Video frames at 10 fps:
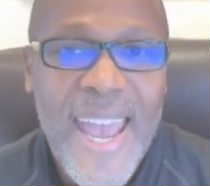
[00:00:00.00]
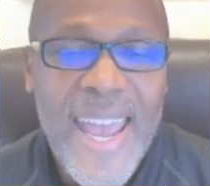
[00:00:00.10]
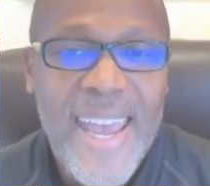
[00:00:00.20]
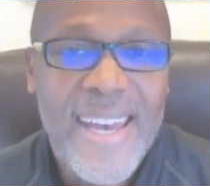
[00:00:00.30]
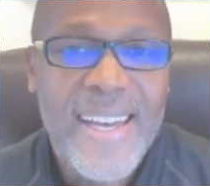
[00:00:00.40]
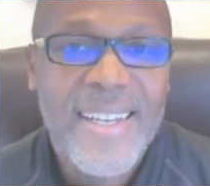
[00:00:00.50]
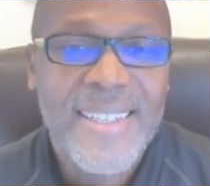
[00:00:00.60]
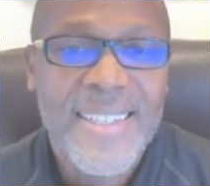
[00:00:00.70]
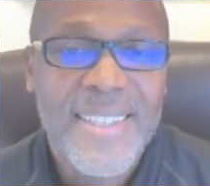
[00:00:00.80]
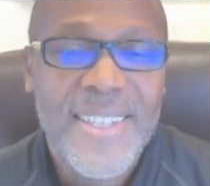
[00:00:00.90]

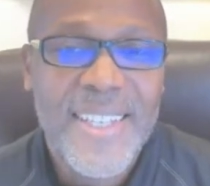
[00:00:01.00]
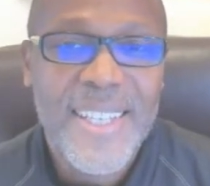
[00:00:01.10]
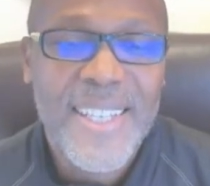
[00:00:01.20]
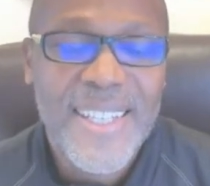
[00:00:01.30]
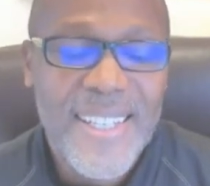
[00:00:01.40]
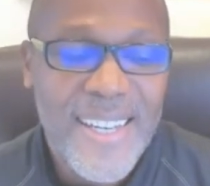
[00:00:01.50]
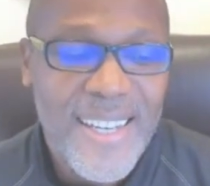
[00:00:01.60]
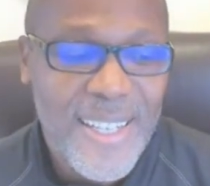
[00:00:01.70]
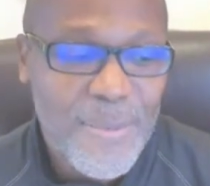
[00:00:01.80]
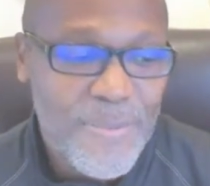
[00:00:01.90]
And the
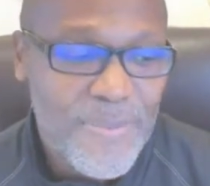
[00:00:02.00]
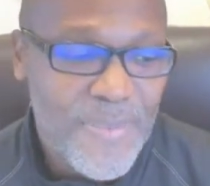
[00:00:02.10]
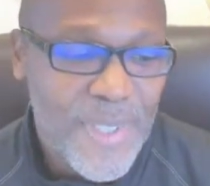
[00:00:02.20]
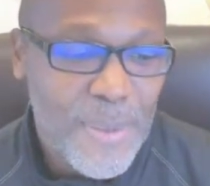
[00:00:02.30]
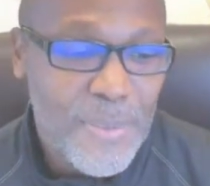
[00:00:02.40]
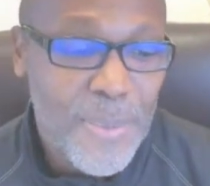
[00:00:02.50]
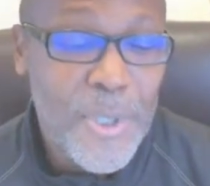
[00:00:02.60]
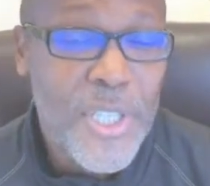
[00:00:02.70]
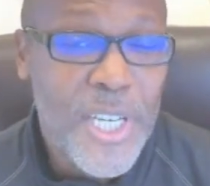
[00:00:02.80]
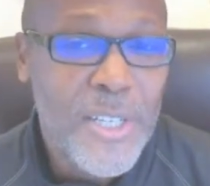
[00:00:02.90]

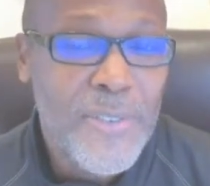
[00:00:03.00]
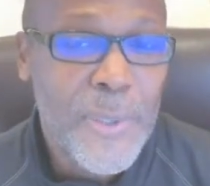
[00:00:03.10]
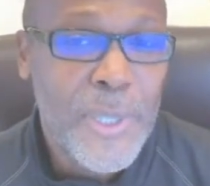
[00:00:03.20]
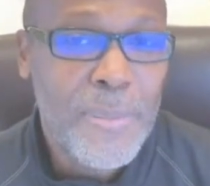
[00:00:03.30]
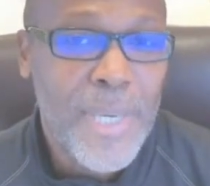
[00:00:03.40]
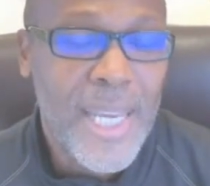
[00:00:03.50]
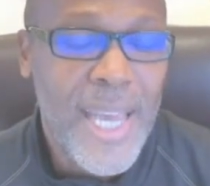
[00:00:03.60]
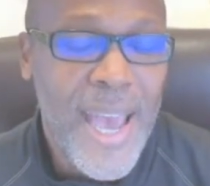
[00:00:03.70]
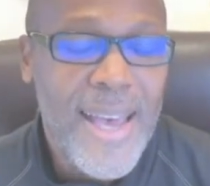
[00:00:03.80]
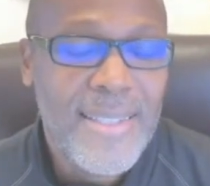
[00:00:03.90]
person interviewing me
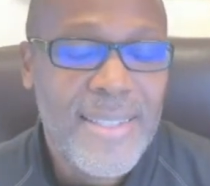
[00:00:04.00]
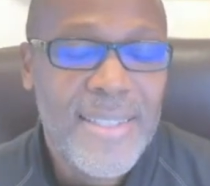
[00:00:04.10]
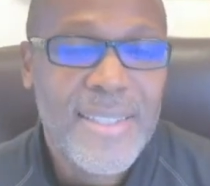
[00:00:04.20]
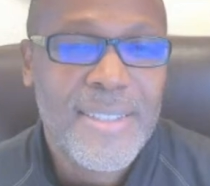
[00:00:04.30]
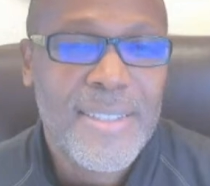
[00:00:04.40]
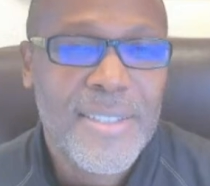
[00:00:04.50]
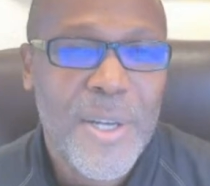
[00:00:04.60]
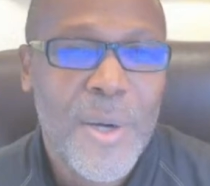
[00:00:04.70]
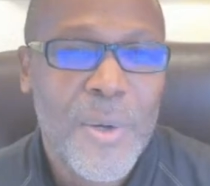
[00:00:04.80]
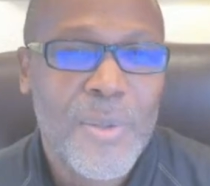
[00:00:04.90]
asked,
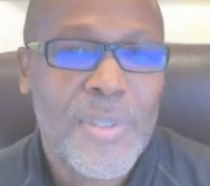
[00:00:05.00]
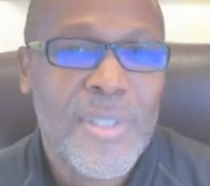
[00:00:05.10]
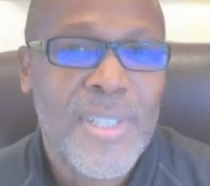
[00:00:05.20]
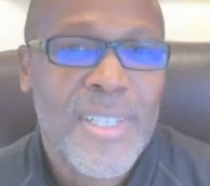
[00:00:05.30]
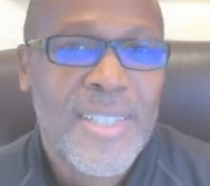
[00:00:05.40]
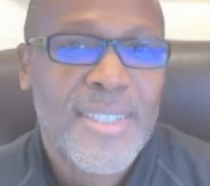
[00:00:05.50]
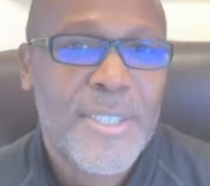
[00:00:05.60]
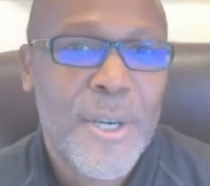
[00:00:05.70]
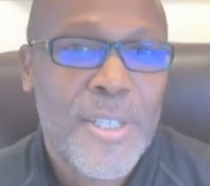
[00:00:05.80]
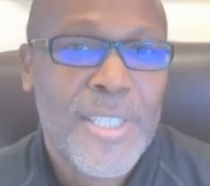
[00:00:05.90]
"So,
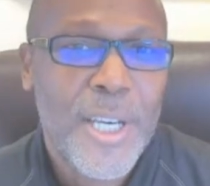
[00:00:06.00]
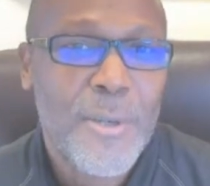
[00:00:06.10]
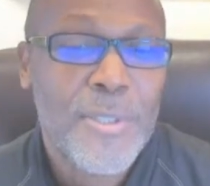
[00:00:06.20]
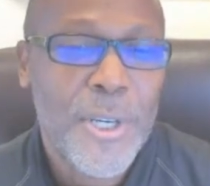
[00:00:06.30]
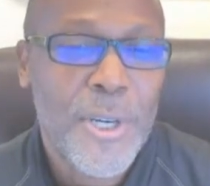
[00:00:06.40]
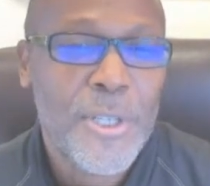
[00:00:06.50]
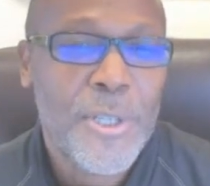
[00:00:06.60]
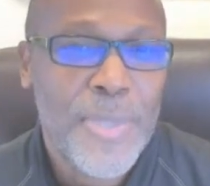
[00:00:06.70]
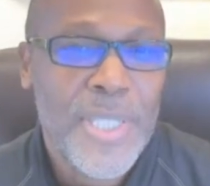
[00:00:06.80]
turn your